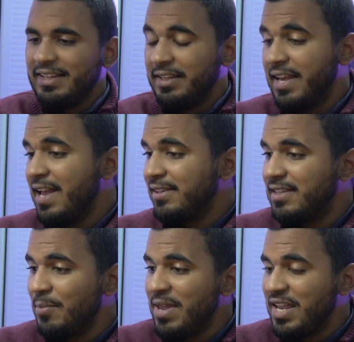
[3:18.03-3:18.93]

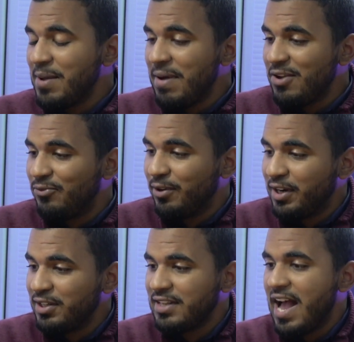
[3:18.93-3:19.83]
Yes, I'm making my
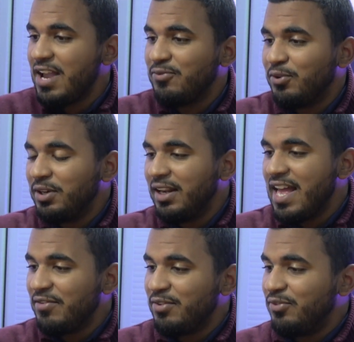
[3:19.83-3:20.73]
first iPhone
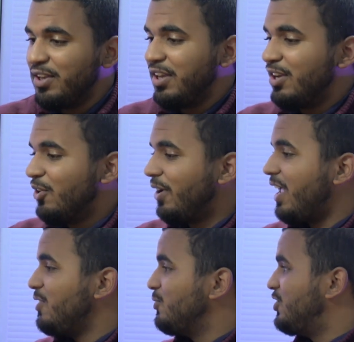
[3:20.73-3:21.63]
11 video.
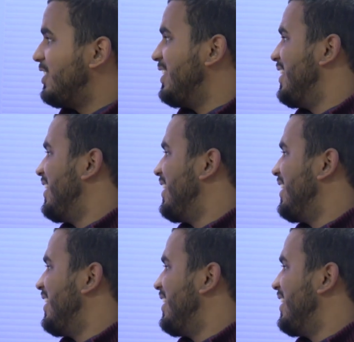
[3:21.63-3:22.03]
Can you see